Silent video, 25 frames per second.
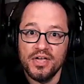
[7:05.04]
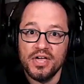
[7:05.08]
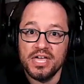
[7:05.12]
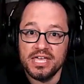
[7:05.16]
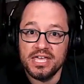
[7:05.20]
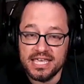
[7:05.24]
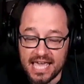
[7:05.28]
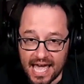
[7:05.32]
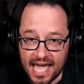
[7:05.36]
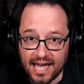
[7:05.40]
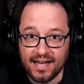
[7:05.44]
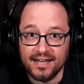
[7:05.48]

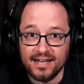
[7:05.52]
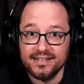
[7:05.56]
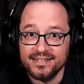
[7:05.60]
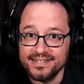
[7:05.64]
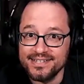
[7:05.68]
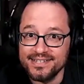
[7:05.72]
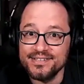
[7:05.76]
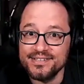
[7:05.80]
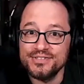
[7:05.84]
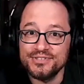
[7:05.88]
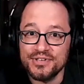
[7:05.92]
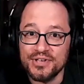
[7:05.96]
Yeah.
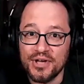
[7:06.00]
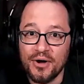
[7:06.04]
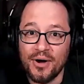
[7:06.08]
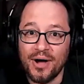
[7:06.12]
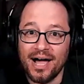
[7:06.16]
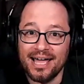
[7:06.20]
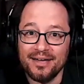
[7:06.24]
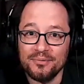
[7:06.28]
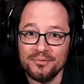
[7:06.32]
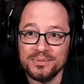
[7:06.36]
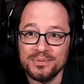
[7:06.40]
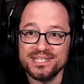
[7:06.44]
So
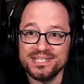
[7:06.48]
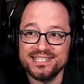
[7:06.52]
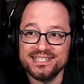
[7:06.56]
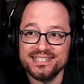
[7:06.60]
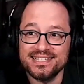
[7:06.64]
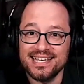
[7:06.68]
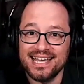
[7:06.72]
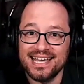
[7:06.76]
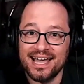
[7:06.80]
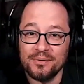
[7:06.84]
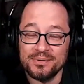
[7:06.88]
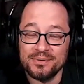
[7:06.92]
I
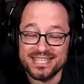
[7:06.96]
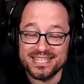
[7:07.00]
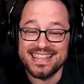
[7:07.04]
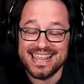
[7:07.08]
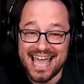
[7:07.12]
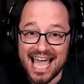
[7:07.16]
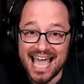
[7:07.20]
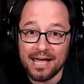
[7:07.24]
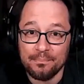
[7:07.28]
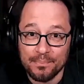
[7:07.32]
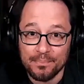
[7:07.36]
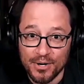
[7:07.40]
was
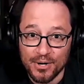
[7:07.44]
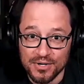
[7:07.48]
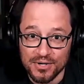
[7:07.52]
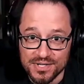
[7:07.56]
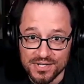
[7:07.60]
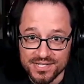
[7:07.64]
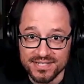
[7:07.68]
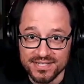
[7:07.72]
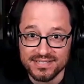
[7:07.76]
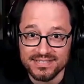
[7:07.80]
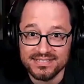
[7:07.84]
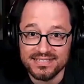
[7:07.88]
that
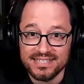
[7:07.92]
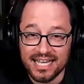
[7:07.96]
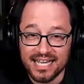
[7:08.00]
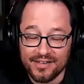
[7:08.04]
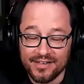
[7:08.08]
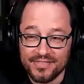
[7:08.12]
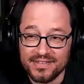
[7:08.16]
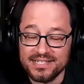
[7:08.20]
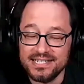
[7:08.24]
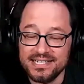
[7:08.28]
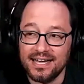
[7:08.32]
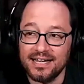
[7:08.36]
person
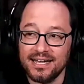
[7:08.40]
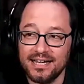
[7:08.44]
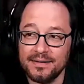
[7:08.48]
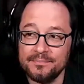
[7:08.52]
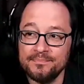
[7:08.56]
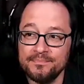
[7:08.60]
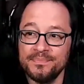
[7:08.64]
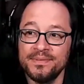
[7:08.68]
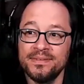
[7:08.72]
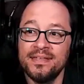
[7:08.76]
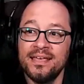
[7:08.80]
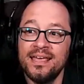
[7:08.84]
at the
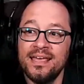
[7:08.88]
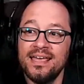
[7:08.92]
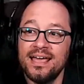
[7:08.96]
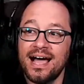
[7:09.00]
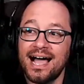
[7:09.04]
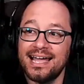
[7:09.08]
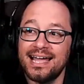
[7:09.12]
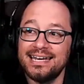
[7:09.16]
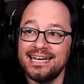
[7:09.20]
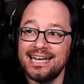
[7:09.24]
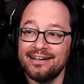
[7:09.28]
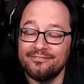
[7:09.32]
time.
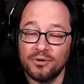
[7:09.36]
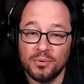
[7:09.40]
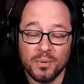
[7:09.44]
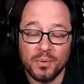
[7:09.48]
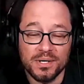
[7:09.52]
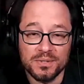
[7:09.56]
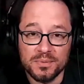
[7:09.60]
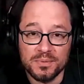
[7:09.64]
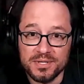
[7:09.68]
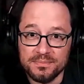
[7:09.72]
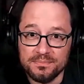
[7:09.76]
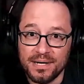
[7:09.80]
I'd never
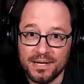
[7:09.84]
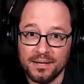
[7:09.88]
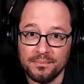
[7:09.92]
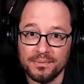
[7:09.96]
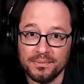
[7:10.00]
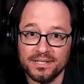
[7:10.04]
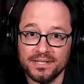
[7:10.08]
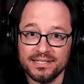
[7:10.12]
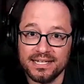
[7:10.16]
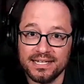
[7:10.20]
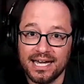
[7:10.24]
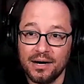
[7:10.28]
worked with the
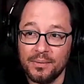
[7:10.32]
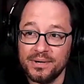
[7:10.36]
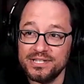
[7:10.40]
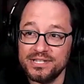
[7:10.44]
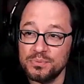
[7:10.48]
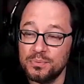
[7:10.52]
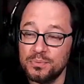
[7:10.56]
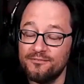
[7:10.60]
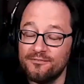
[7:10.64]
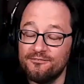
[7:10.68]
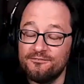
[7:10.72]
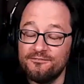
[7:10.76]
public. I went
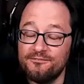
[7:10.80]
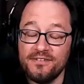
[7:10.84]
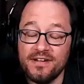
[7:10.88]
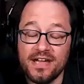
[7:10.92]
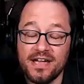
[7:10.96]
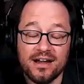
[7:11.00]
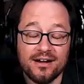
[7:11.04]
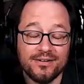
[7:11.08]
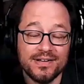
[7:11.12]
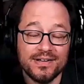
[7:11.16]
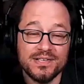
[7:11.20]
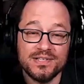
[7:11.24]
to a
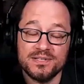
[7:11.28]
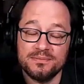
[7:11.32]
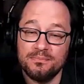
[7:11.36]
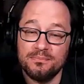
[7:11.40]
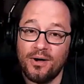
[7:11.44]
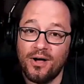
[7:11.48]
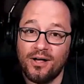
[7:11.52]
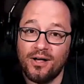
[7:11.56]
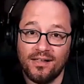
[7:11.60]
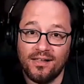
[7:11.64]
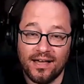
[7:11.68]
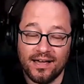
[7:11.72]
very
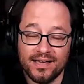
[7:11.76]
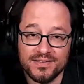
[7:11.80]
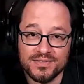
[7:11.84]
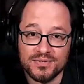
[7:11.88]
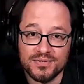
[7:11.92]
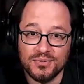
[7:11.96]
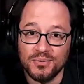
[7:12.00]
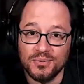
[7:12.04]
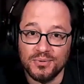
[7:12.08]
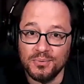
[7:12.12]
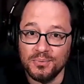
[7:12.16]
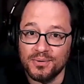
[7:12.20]
small high
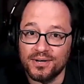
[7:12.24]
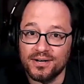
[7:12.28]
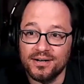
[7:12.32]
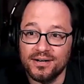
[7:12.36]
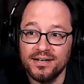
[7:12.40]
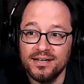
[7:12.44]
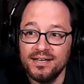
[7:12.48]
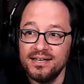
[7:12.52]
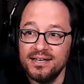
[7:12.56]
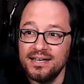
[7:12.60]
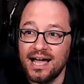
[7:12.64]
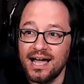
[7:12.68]
school where
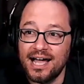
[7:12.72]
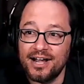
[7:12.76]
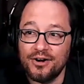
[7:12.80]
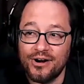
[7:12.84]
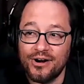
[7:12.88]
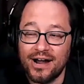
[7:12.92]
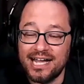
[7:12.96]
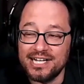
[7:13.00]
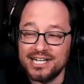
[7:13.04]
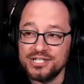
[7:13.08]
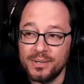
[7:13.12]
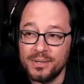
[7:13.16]
I
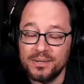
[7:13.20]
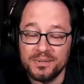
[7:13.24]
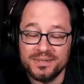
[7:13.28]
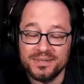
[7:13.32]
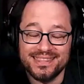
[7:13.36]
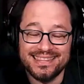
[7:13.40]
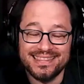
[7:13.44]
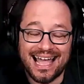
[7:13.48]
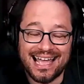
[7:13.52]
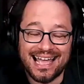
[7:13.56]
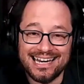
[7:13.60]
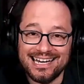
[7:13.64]
graduated
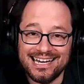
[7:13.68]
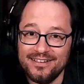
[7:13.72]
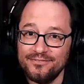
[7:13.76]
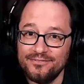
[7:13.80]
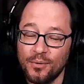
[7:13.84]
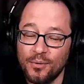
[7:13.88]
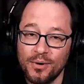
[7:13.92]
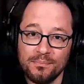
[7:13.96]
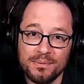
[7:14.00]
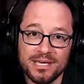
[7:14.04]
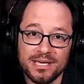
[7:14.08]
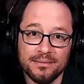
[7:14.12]
with
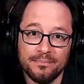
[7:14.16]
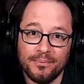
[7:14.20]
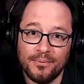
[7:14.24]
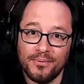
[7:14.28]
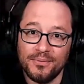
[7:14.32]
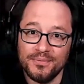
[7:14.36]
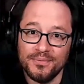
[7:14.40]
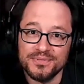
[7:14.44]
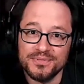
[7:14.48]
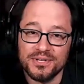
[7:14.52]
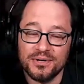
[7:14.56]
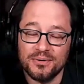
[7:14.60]
94
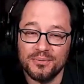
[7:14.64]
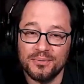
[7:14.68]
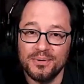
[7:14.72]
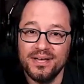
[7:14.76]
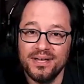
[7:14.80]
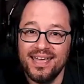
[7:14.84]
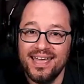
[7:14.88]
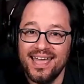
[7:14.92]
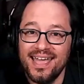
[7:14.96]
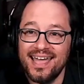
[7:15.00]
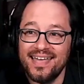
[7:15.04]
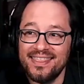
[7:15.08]
people.
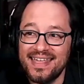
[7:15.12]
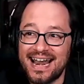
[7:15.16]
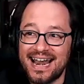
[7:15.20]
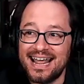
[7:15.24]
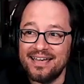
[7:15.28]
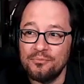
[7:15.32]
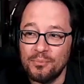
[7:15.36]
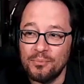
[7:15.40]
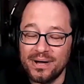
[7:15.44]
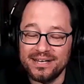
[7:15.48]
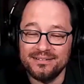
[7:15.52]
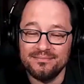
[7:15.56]
And then
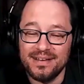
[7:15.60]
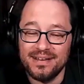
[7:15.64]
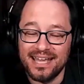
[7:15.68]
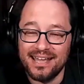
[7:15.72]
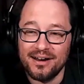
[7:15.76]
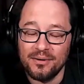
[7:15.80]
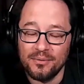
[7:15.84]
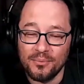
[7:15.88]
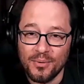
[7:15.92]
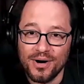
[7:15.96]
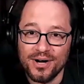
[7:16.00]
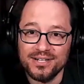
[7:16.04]
I went
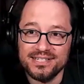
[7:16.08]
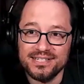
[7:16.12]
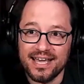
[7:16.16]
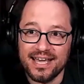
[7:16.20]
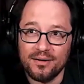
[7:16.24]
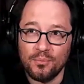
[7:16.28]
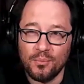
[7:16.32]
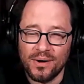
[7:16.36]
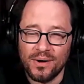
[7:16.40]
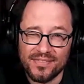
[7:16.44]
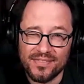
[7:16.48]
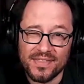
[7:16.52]
and I worked
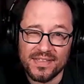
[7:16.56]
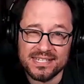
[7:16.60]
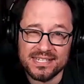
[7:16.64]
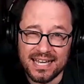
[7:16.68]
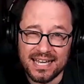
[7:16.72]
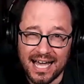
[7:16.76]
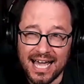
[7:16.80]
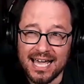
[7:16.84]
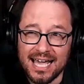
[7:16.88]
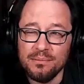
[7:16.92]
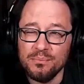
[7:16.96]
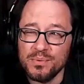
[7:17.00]
at what at the
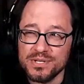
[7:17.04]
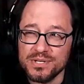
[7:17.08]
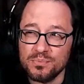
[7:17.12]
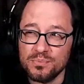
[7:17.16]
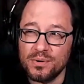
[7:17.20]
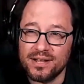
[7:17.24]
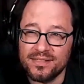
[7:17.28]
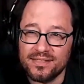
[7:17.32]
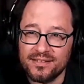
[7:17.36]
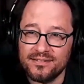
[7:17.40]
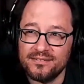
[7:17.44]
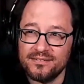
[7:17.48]
time was
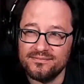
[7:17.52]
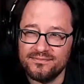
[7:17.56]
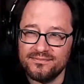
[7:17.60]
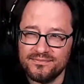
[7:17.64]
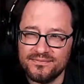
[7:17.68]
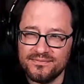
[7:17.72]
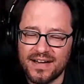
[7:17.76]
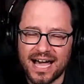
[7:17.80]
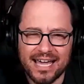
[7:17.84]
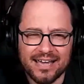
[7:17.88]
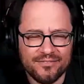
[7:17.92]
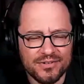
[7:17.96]
one of the
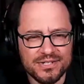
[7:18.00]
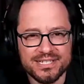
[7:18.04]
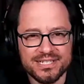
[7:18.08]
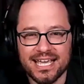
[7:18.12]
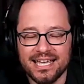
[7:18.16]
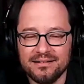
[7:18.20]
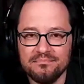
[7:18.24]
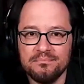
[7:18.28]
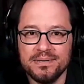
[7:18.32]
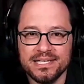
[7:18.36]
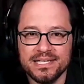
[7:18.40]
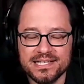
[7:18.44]
5 or
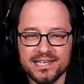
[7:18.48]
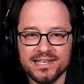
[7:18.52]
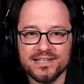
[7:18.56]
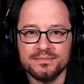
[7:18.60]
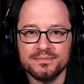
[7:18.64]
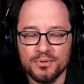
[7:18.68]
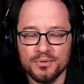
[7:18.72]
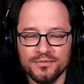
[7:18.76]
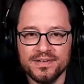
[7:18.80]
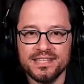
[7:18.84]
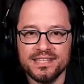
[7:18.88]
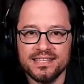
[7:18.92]
10
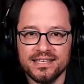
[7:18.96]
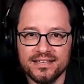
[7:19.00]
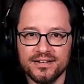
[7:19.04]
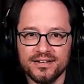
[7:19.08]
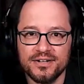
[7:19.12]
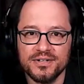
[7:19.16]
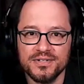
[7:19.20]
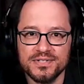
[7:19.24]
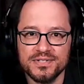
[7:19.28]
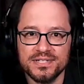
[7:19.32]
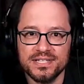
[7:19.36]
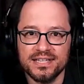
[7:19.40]
busiest movie
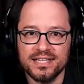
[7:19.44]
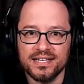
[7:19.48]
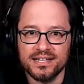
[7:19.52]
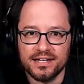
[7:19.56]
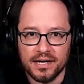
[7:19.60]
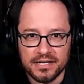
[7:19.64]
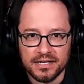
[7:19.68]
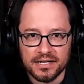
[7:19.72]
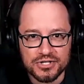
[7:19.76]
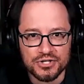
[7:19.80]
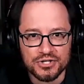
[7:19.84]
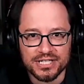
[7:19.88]
theaters in the
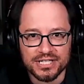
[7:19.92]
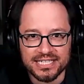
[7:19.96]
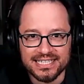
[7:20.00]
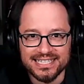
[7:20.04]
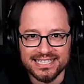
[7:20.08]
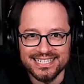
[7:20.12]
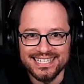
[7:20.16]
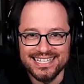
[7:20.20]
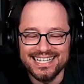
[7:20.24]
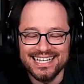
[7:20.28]
country.